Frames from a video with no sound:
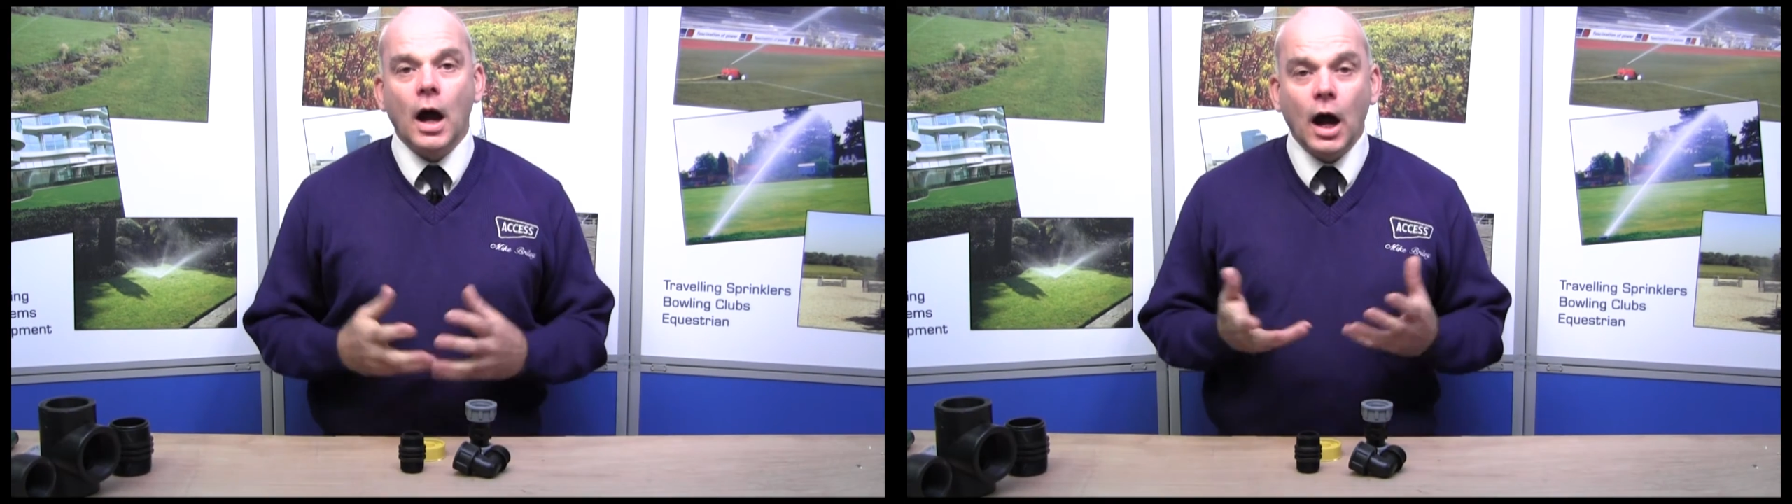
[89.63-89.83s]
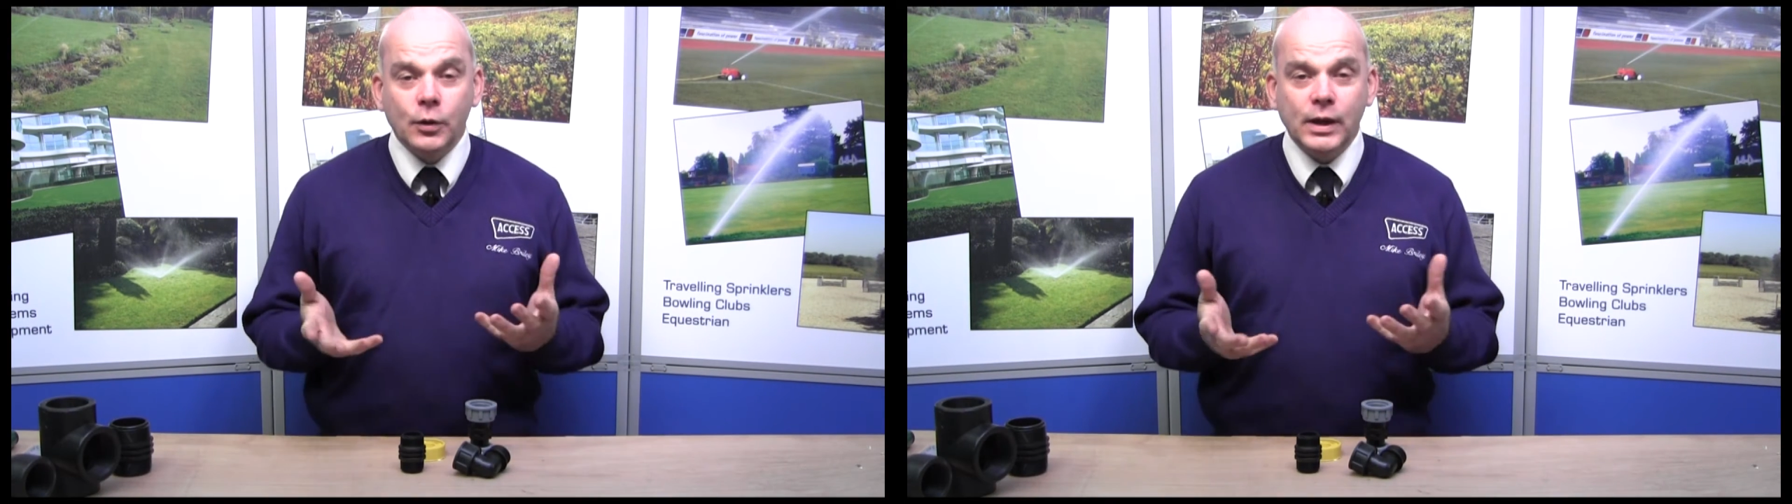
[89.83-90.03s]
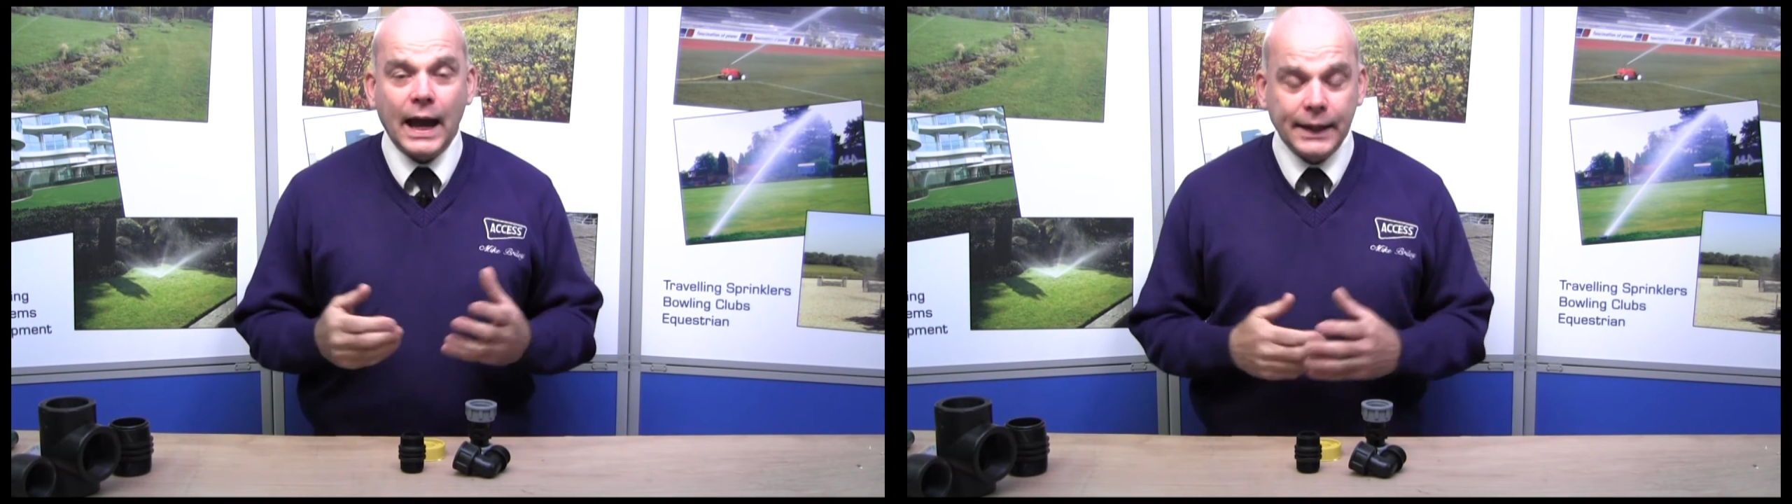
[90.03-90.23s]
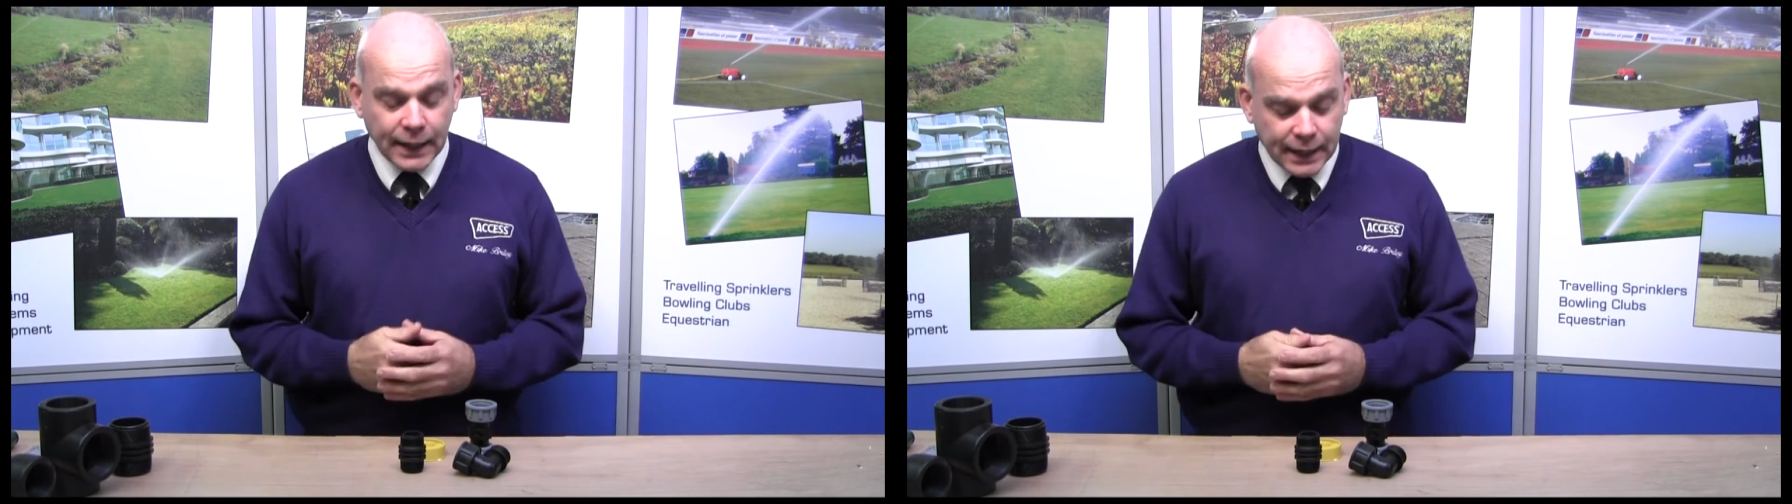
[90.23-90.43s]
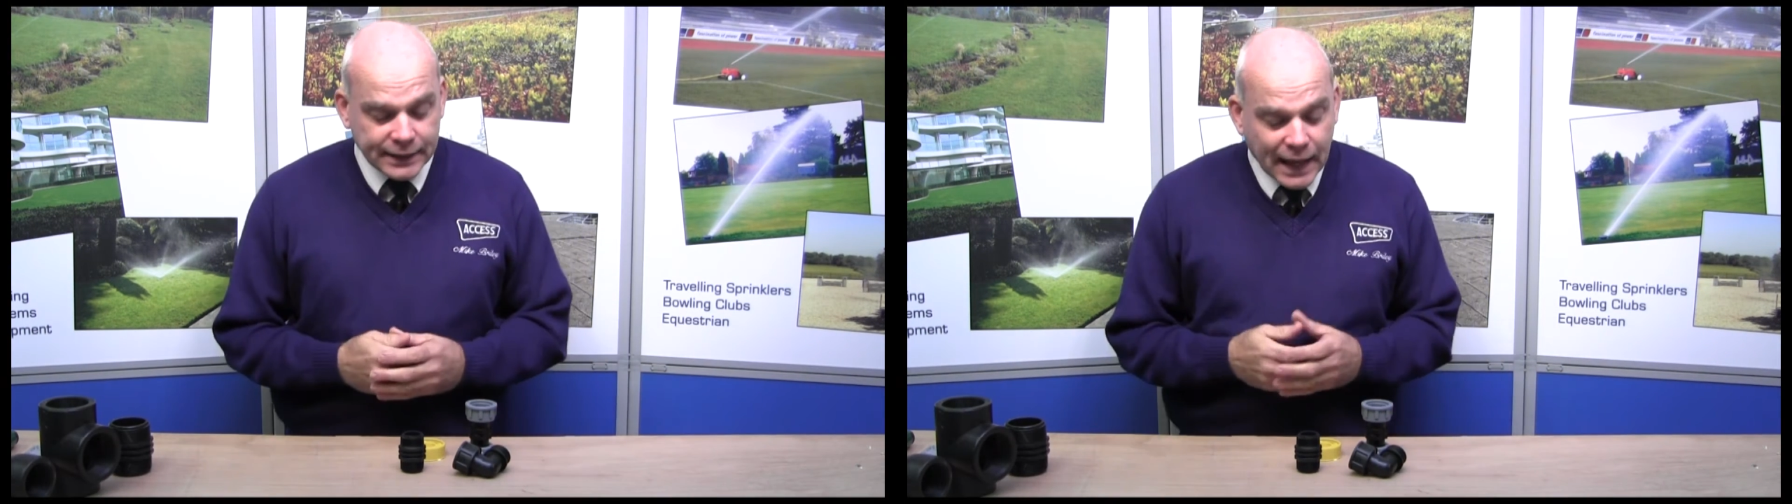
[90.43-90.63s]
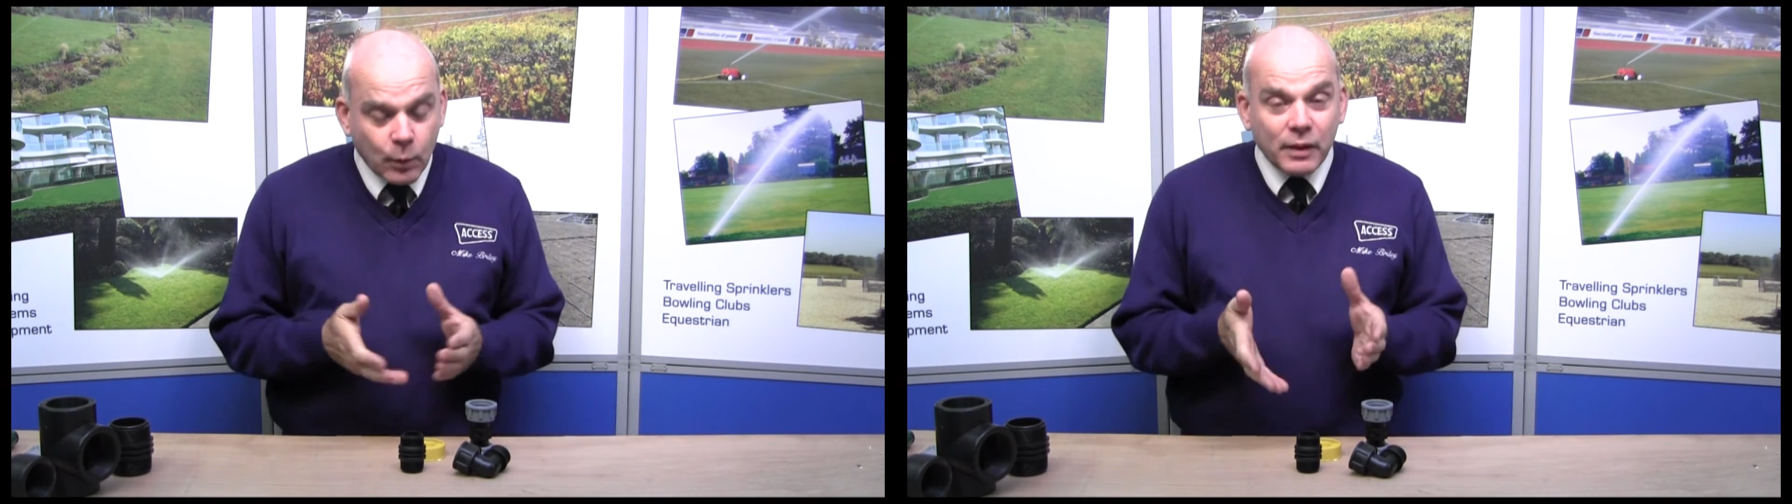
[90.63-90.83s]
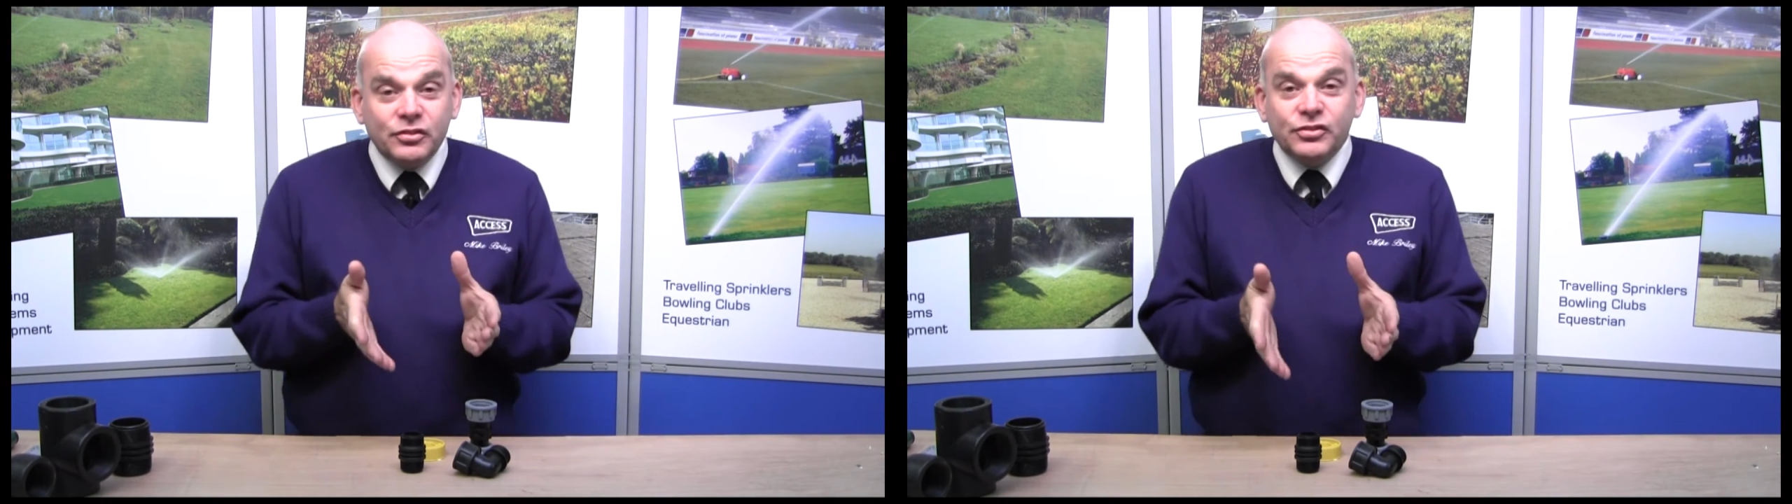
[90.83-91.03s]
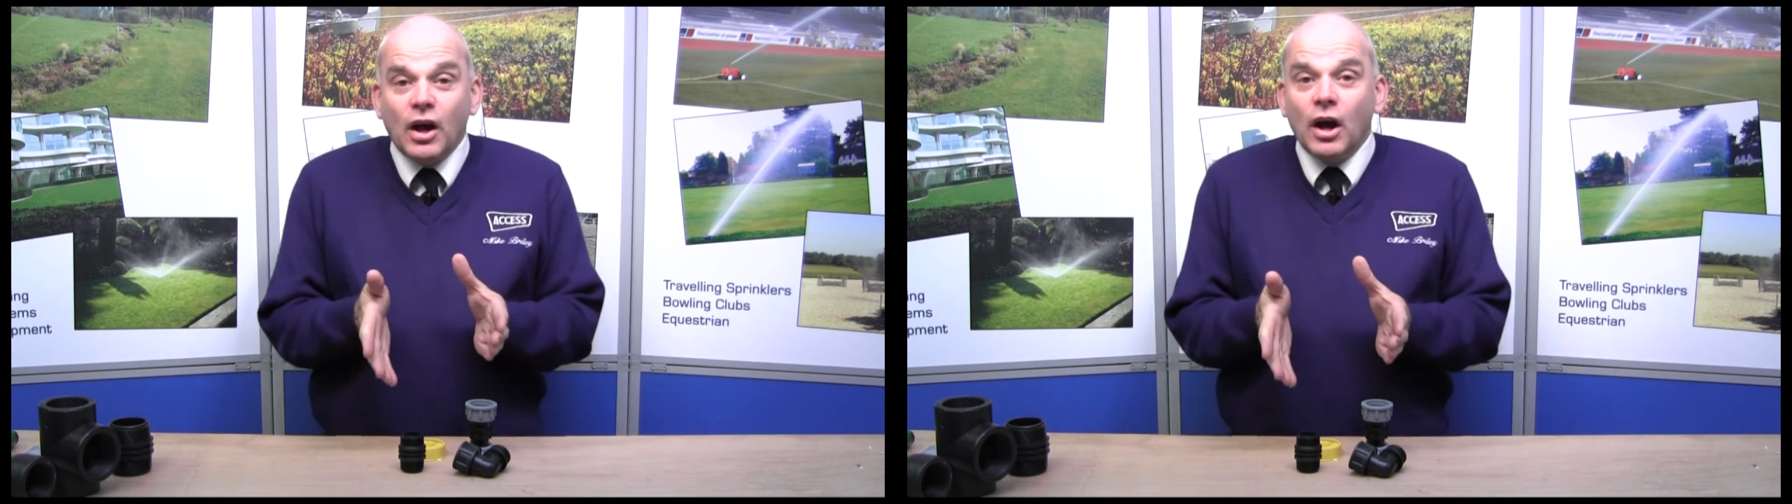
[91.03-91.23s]
Okay, now we've
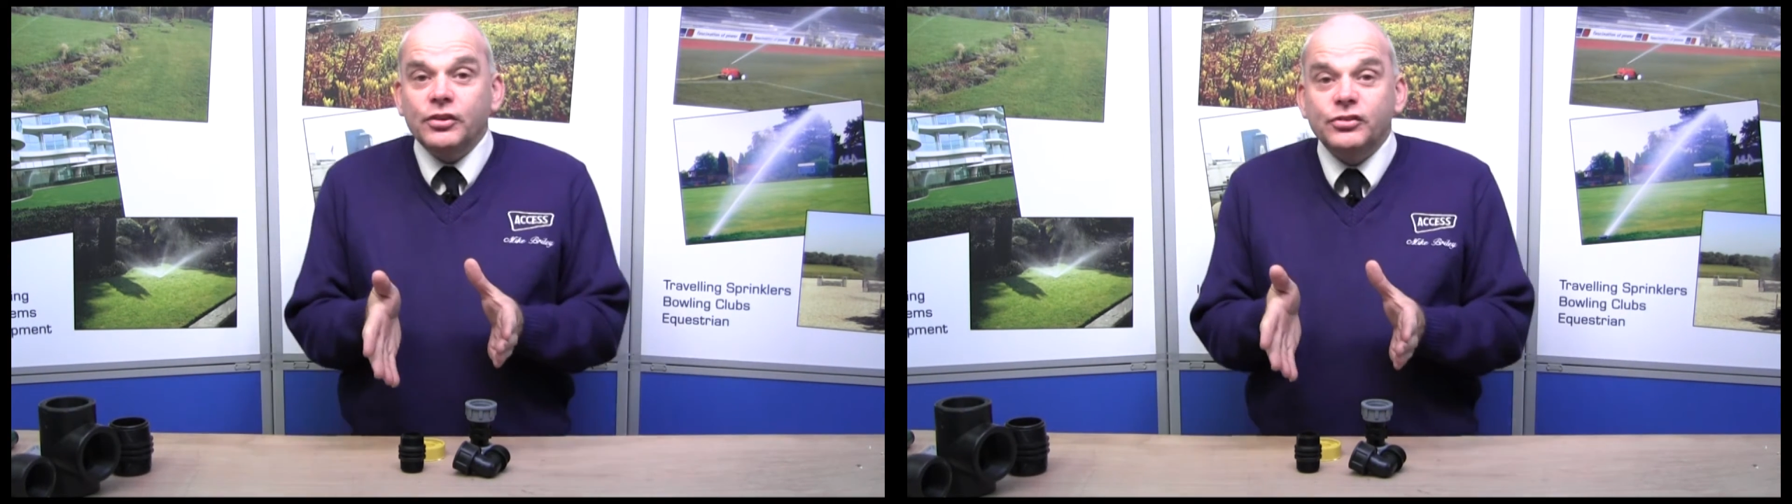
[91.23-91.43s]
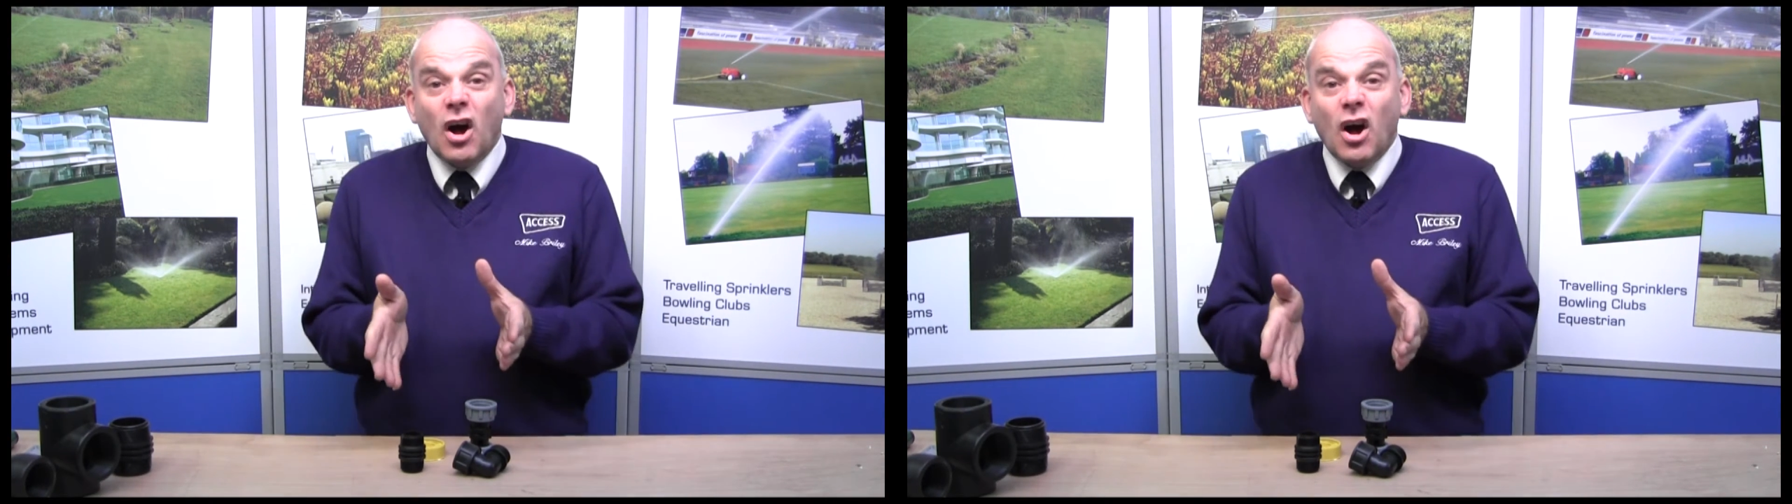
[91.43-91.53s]
sized